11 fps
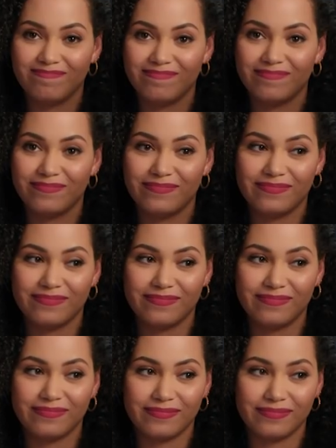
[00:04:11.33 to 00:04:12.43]

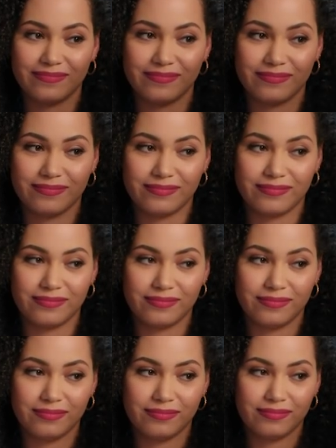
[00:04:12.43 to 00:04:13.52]

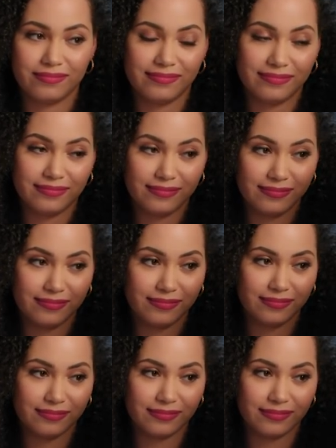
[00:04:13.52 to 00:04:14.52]
This person isn't speaking.